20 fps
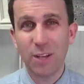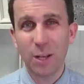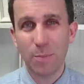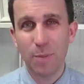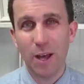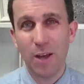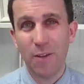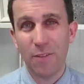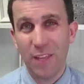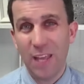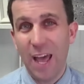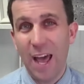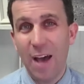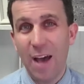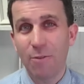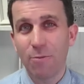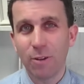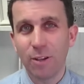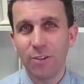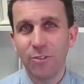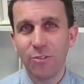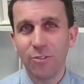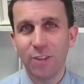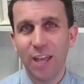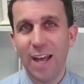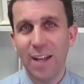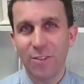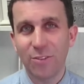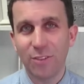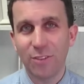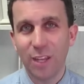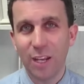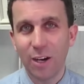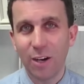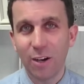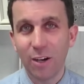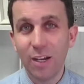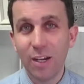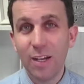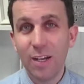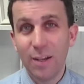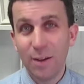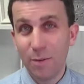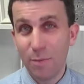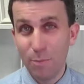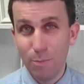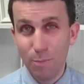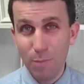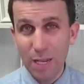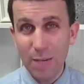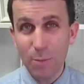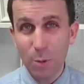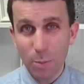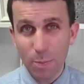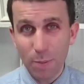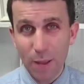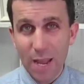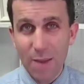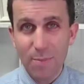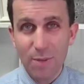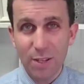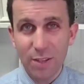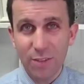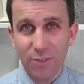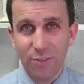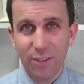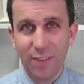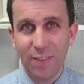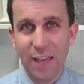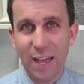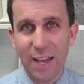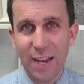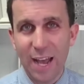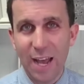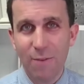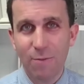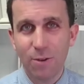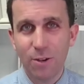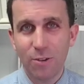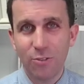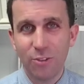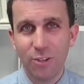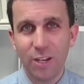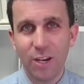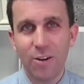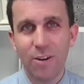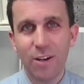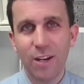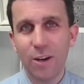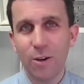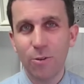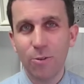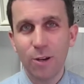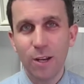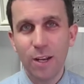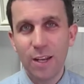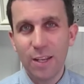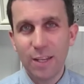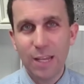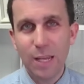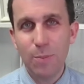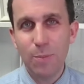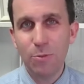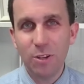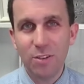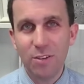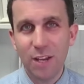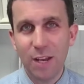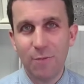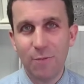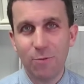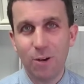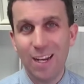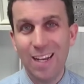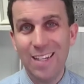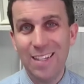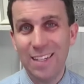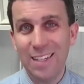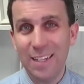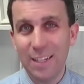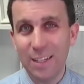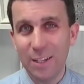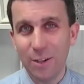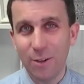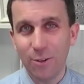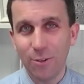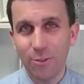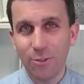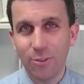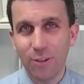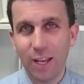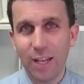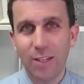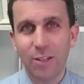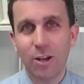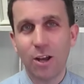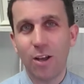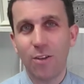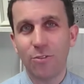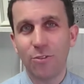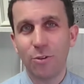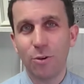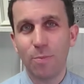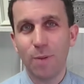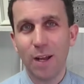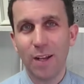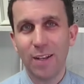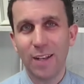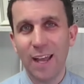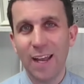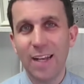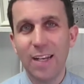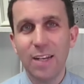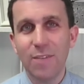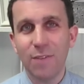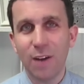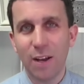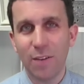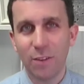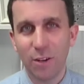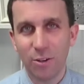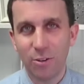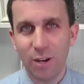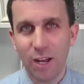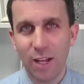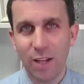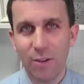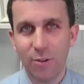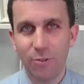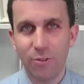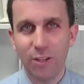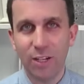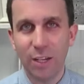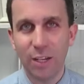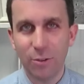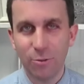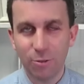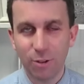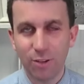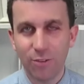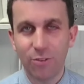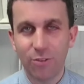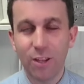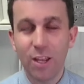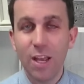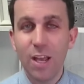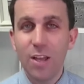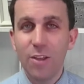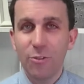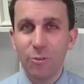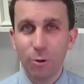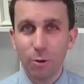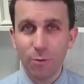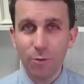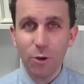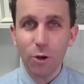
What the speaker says: giving about the average stats there. Minimum payments in that average scenario keeps you in debt for 18 years and costs you about $9,500 in interest. So